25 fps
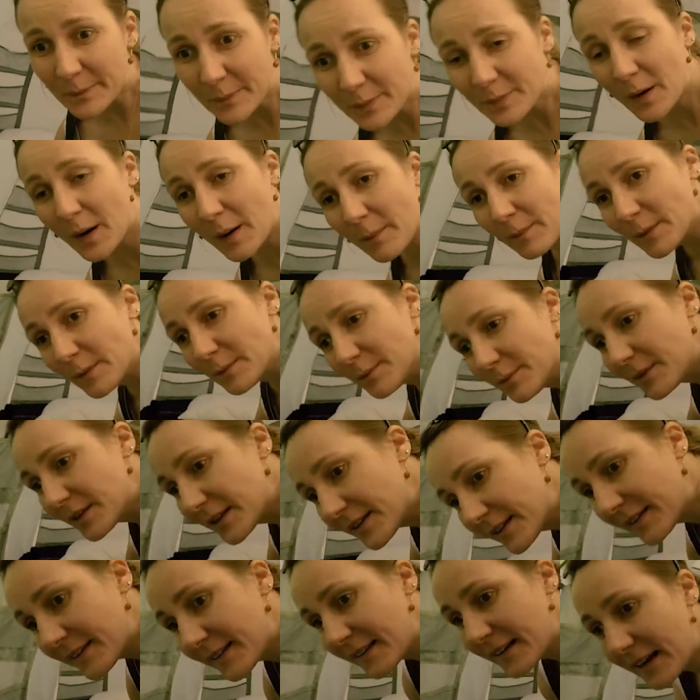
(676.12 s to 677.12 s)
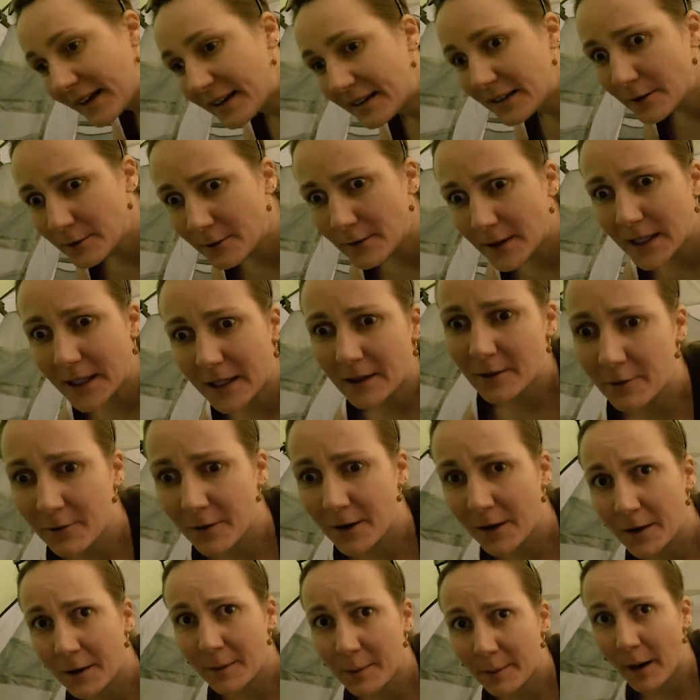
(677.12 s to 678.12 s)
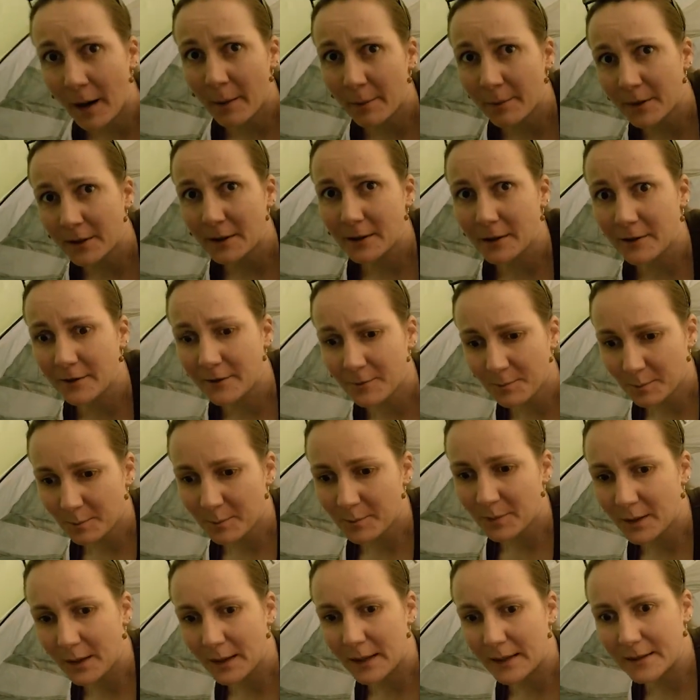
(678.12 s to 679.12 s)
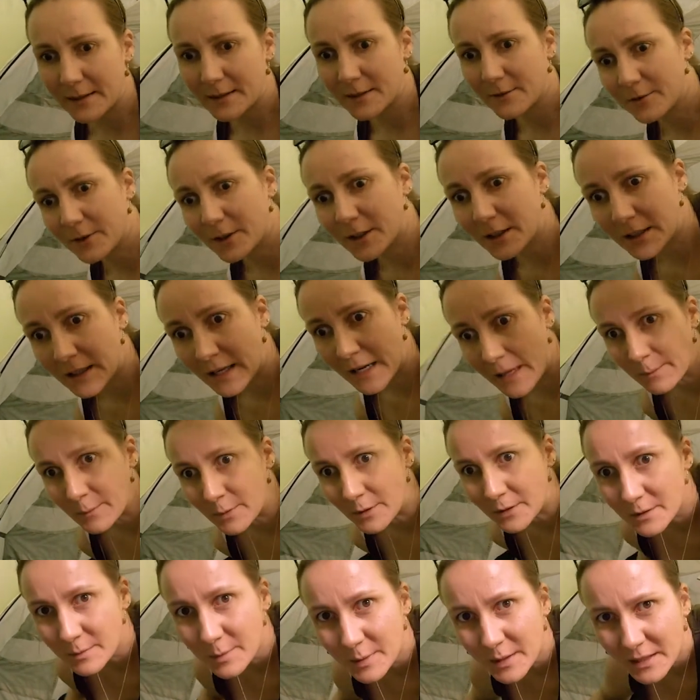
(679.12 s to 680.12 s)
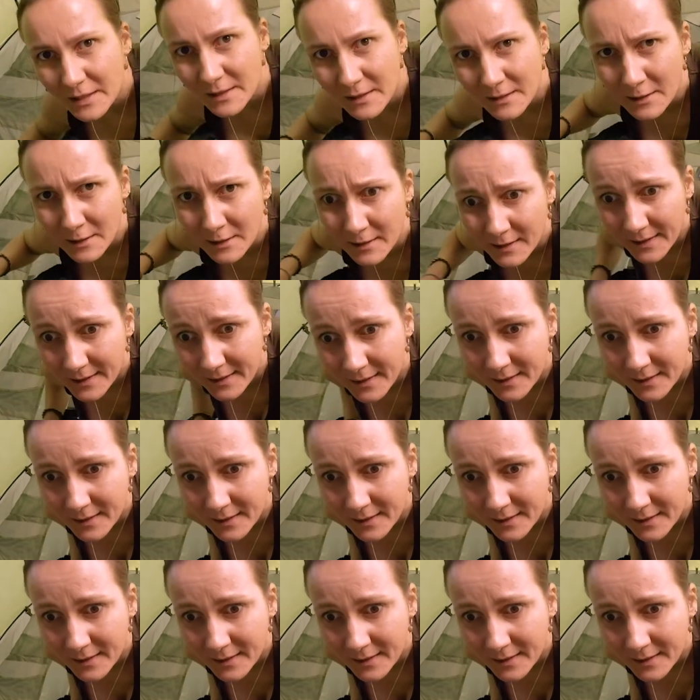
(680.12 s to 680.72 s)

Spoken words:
kind of like a very popular place for climbers, because look at